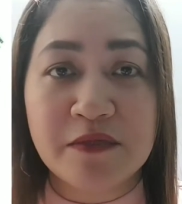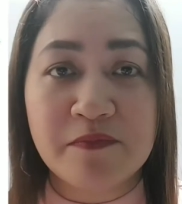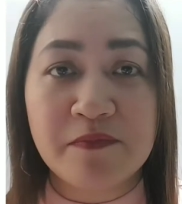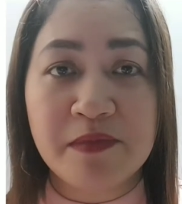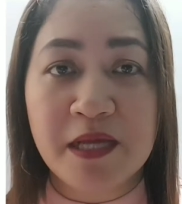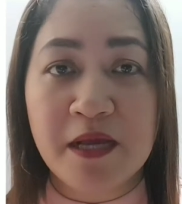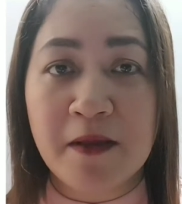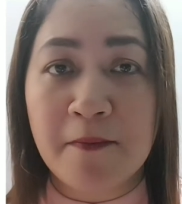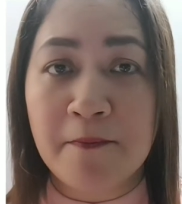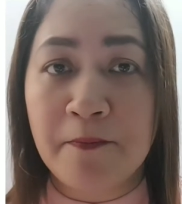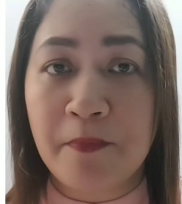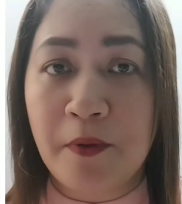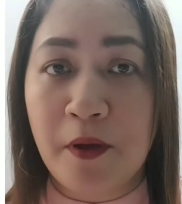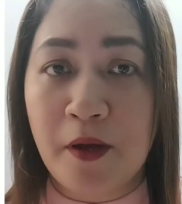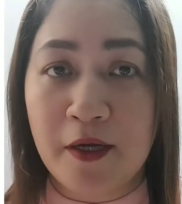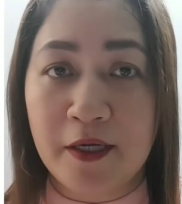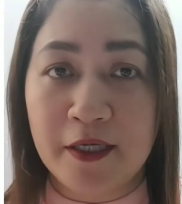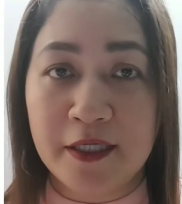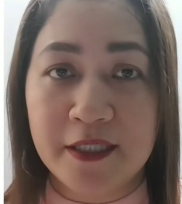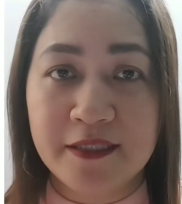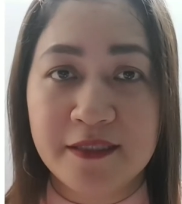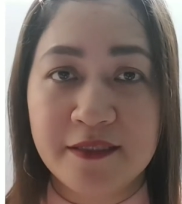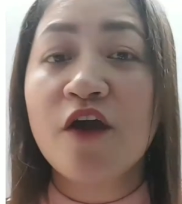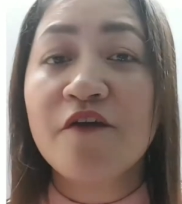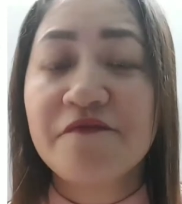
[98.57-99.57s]
to become
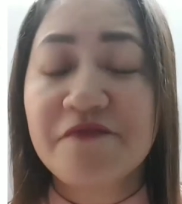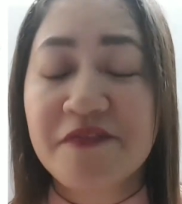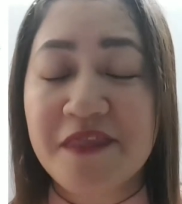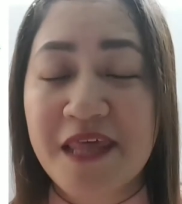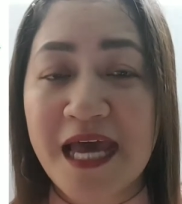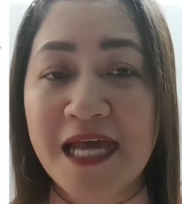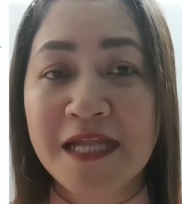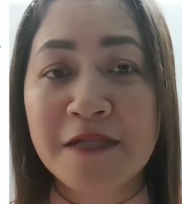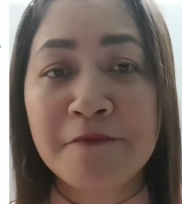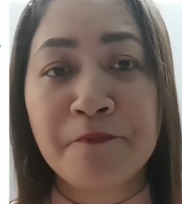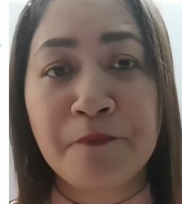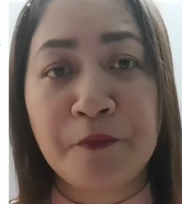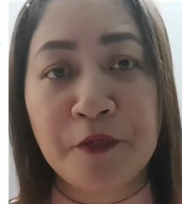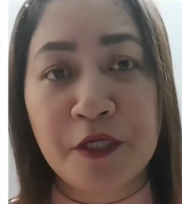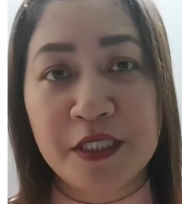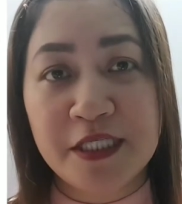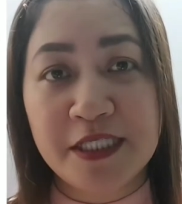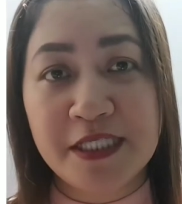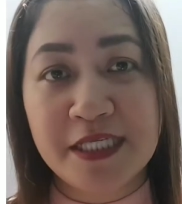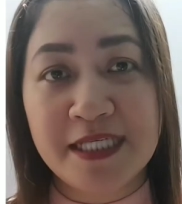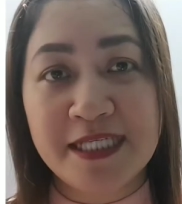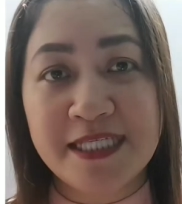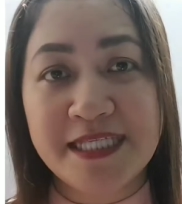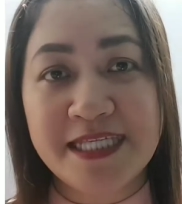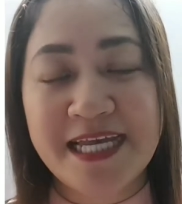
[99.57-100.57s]
part of that
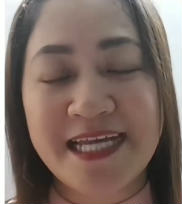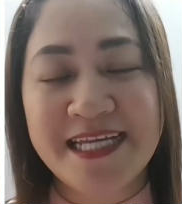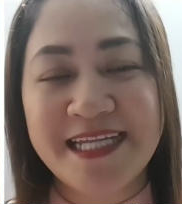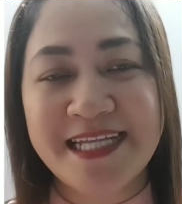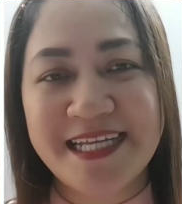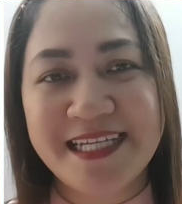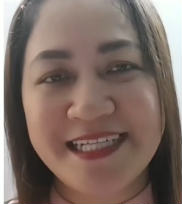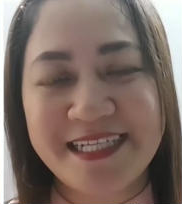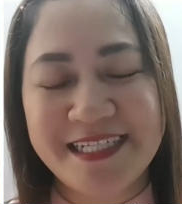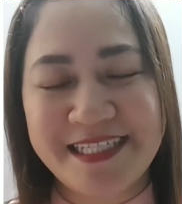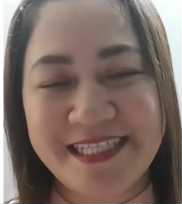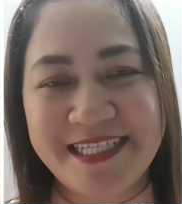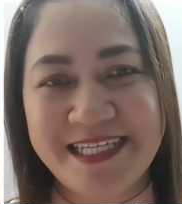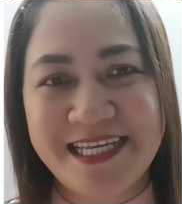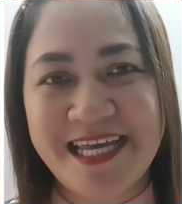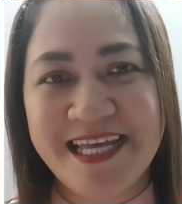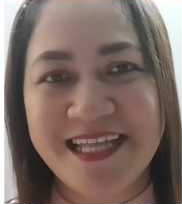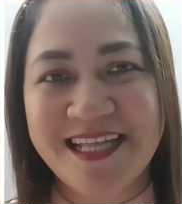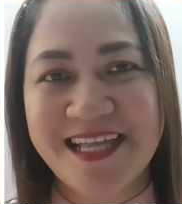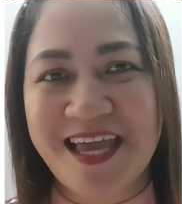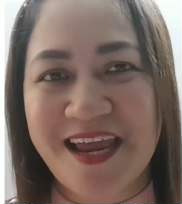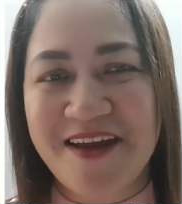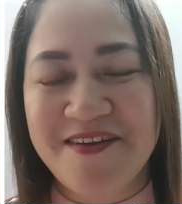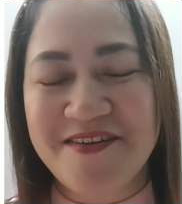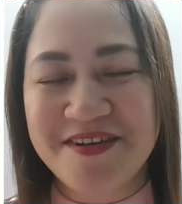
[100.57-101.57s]
person's identity and
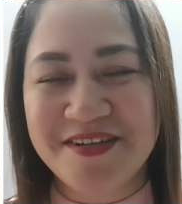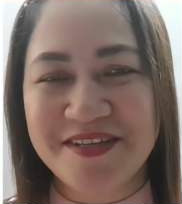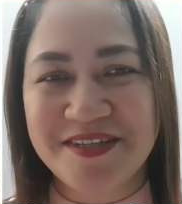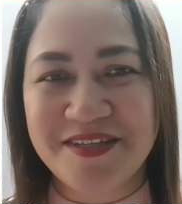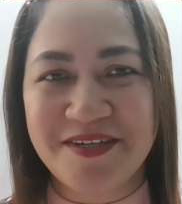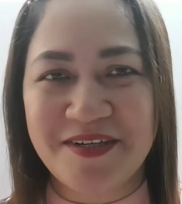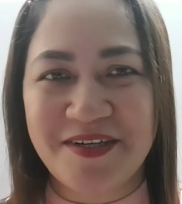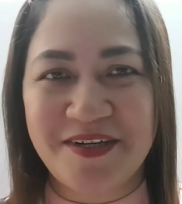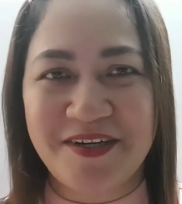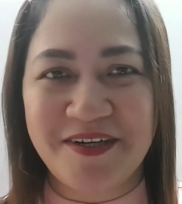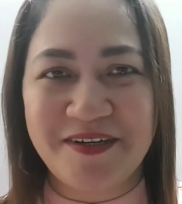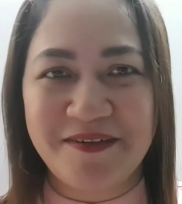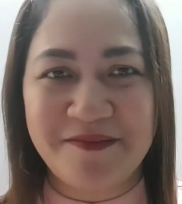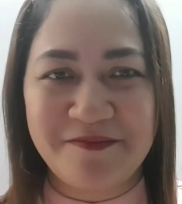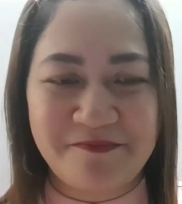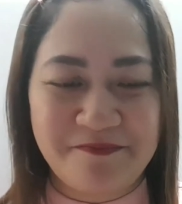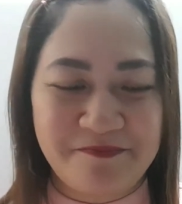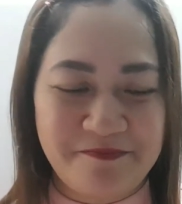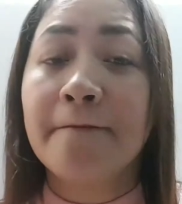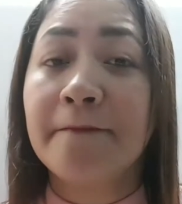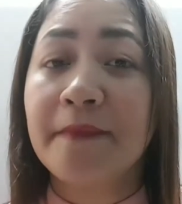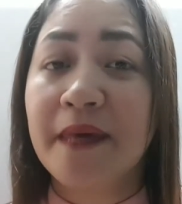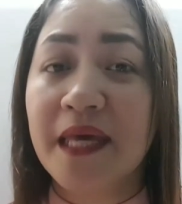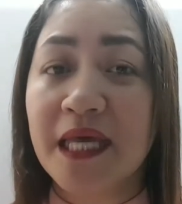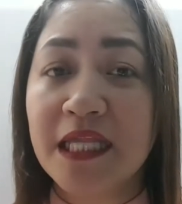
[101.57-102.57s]
character.
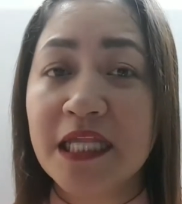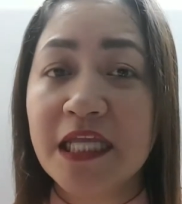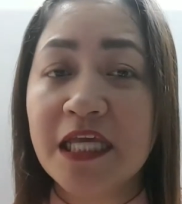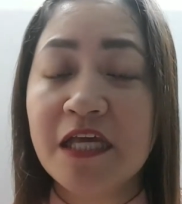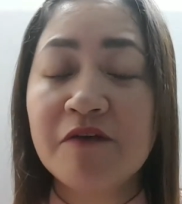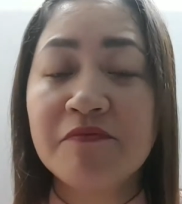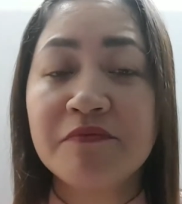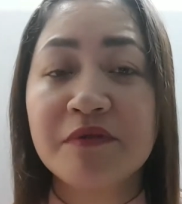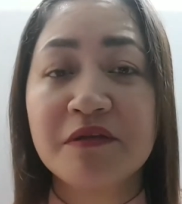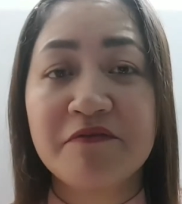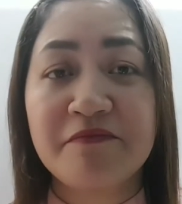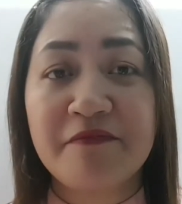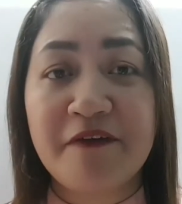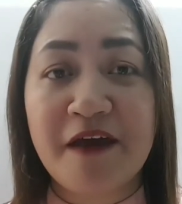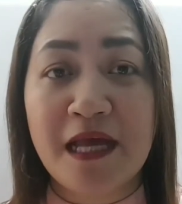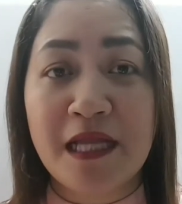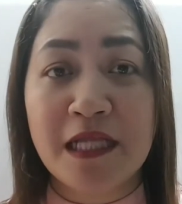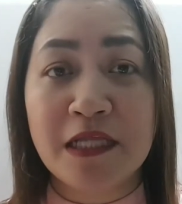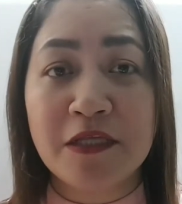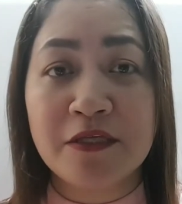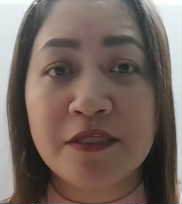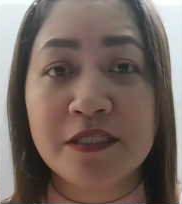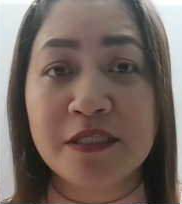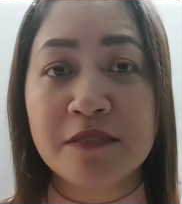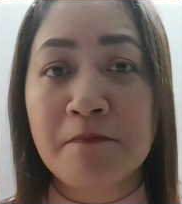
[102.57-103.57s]
Many of the
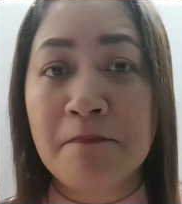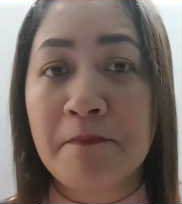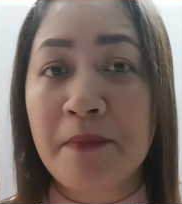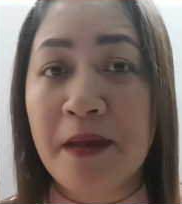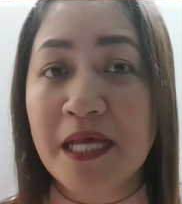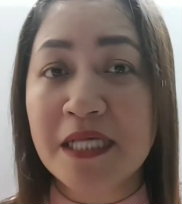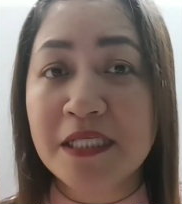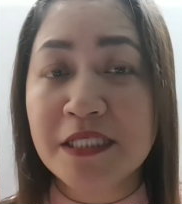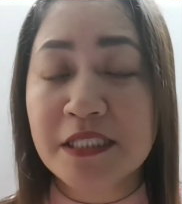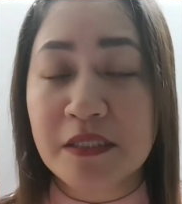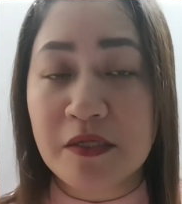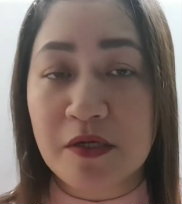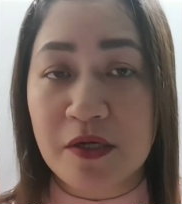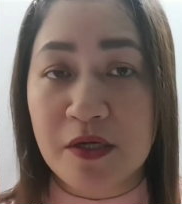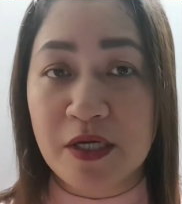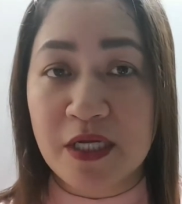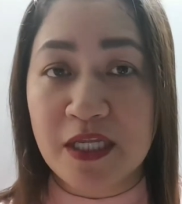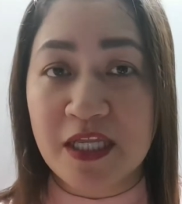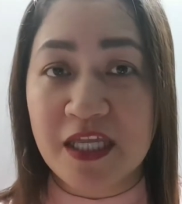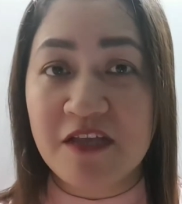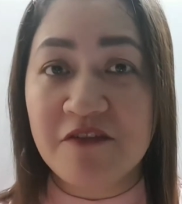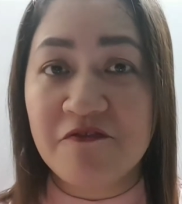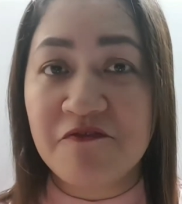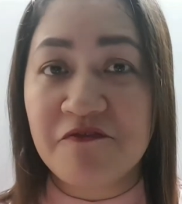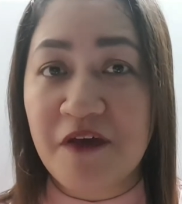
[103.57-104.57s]
values passed on
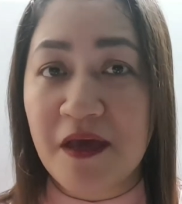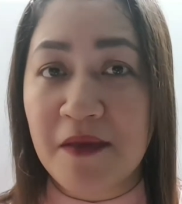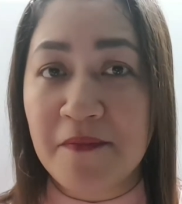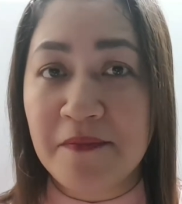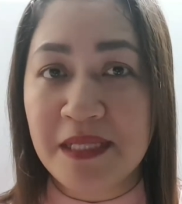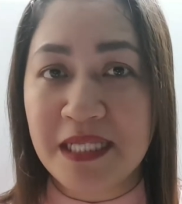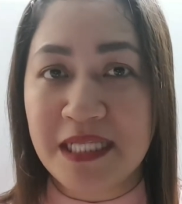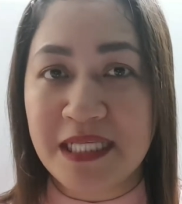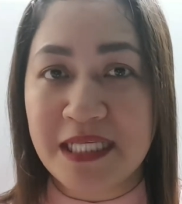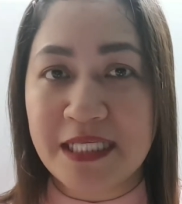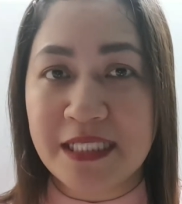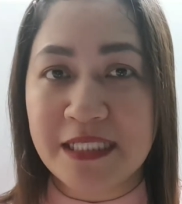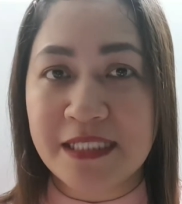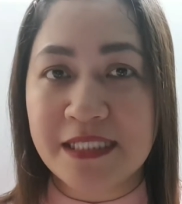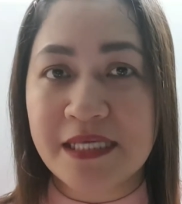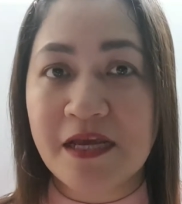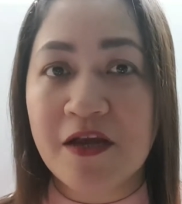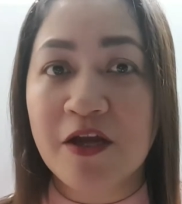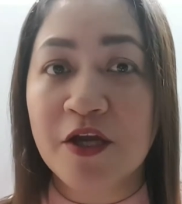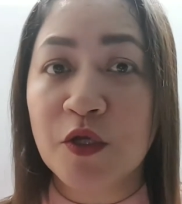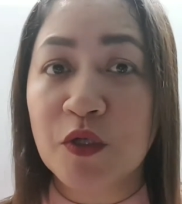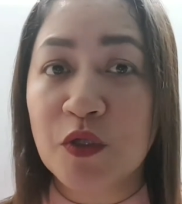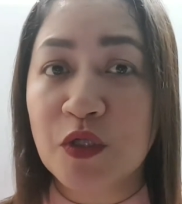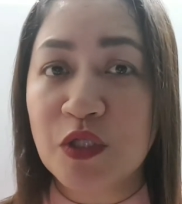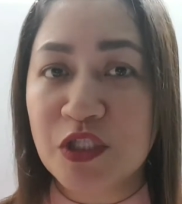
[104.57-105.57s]
in families
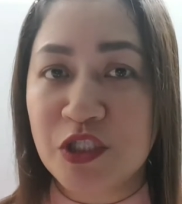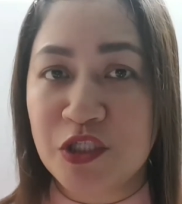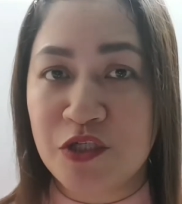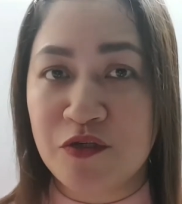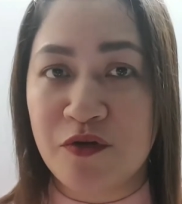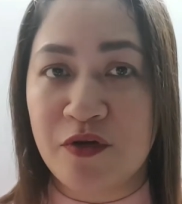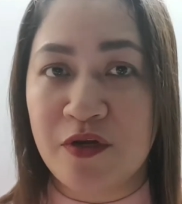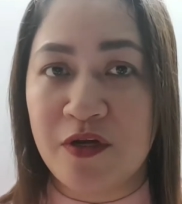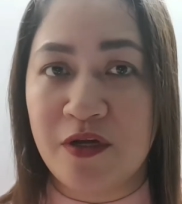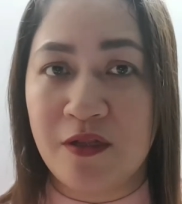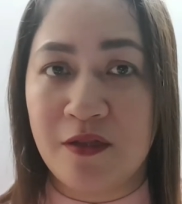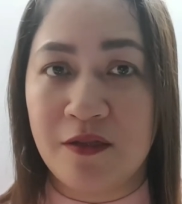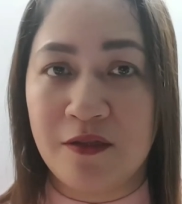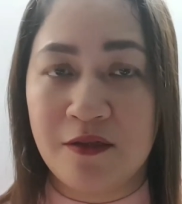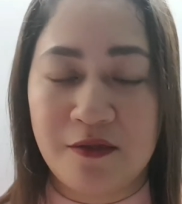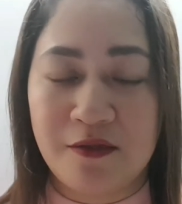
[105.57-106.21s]
are cultural.